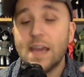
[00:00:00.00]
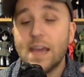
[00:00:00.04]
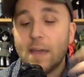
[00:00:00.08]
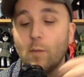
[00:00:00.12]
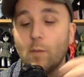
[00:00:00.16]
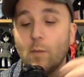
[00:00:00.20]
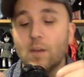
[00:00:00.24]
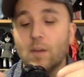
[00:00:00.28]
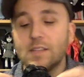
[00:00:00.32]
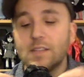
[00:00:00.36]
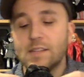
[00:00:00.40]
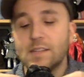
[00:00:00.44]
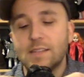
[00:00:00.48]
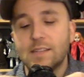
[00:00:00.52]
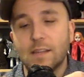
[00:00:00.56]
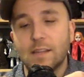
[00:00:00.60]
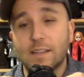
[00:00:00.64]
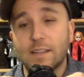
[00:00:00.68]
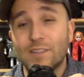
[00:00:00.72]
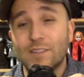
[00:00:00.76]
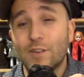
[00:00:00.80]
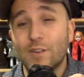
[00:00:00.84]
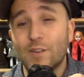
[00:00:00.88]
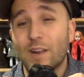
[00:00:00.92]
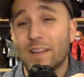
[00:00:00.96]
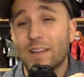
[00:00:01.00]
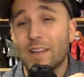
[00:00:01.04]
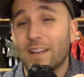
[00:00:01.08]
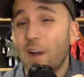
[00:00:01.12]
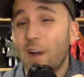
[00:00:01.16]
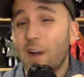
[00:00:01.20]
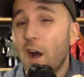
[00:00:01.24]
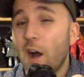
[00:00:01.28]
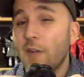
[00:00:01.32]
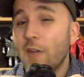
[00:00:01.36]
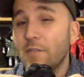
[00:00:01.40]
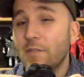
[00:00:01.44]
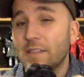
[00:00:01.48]
It wasn't until they took her out of the
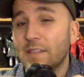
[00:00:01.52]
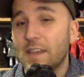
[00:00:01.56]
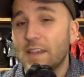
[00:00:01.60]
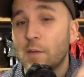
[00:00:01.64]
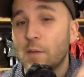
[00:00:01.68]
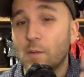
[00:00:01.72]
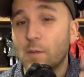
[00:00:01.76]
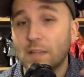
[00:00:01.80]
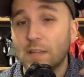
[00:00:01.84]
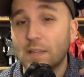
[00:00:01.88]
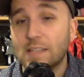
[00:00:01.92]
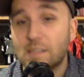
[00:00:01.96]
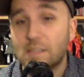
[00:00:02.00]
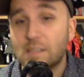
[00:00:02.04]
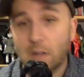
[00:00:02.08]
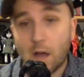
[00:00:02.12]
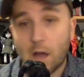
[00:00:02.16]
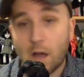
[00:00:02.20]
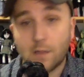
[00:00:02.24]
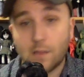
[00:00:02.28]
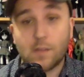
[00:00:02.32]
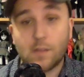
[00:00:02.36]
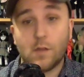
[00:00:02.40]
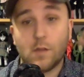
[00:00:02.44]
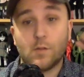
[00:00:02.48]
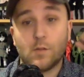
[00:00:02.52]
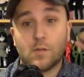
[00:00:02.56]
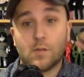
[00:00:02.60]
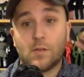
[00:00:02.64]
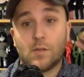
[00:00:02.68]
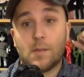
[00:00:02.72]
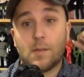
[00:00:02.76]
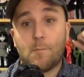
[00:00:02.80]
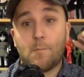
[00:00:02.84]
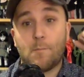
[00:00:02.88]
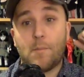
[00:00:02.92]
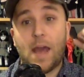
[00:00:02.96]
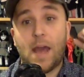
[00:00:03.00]
coffin that you really saw that those are
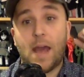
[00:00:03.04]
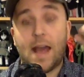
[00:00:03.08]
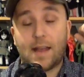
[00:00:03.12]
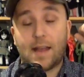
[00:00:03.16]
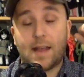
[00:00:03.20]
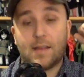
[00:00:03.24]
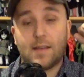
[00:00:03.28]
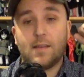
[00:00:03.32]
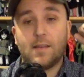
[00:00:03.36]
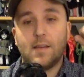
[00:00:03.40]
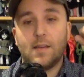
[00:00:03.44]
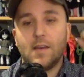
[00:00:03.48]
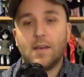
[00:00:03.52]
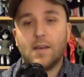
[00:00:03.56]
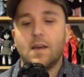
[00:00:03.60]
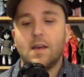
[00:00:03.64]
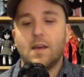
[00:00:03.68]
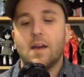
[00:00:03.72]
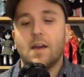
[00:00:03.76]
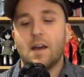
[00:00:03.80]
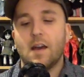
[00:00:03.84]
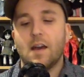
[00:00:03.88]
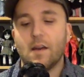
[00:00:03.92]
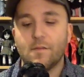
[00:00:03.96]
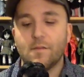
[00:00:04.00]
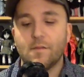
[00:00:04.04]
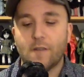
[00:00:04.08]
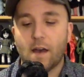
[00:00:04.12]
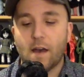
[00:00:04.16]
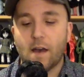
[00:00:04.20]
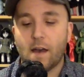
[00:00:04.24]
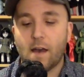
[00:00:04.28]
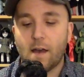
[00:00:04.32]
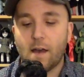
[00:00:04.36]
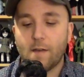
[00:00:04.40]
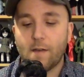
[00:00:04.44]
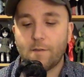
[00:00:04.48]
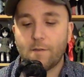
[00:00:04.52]
in the back of
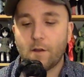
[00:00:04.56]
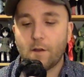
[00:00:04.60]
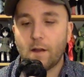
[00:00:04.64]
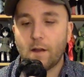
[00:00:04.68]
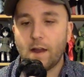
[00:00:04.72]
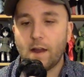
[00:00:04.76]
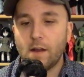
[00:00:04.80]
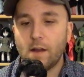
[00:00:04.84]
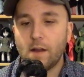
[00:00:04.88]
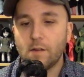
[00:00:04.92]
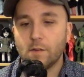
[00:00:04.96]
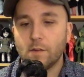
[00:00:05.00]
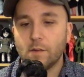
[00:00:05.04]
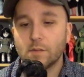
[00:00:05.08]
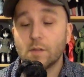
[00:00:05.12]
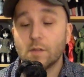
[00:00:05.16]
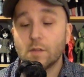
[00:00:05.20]
her hairdo.